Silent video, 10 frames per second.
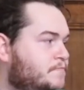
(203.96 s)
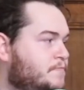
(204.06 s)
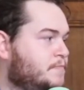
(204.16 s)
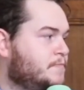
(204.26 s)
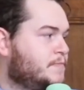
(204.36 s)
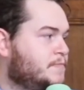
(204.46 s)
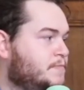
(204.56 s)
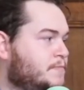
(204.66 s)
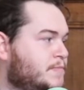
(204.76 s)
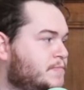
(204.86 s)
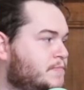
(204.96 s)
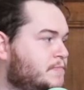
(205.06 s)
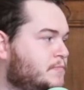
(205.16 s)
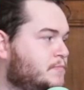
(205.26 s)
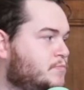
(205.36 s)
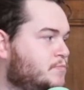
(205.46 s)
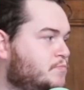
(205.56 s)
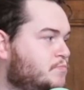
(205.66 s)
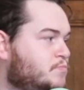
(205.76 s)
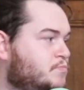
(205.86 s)

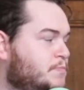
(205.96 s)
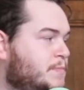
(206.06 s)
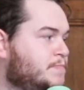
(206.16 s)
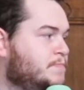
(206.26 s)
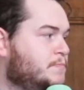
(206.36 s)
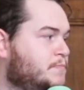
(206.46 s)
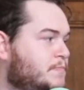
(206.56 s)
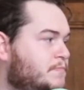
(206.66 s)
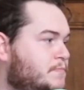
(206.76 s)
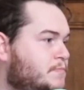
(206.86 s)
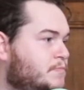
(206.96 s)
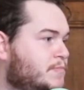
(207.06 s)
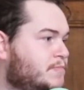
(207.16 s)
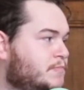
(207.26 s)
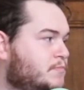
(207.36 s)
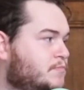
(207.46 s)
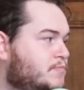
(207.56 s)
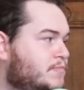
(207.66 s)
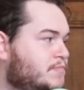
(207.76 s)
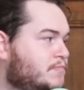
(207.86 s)

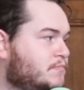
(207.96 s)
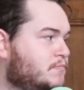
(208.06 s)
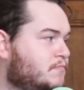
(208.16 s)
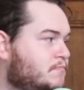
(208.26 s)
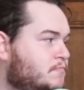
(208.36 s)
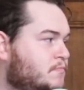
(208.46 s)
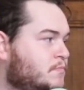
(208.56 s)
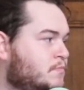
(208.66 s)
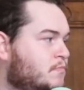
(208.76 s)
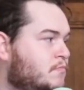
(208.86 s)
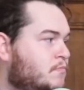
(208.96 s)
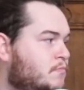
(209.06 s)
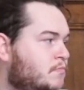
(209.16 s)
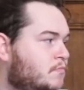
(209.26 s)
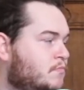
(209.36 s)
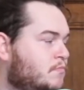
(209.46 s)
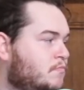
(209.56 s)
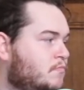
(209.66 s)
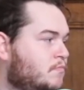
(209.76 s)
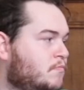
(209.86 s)

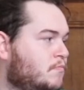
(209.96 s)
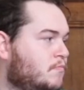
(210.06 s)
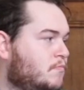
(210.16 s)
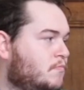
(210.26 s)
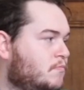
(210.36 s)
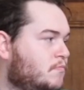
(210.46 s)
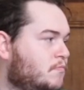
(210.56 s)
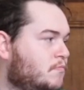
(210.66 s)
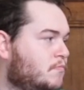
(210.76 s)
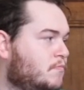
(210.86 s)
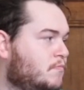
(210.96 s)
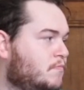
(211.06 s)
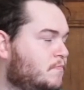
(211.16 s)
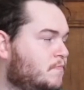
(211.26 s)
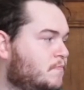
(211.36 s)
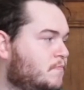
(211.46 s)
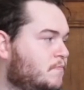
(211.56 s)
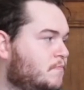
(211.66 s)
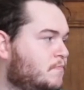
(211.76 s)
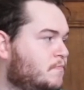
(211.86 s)
The person shown says nothing.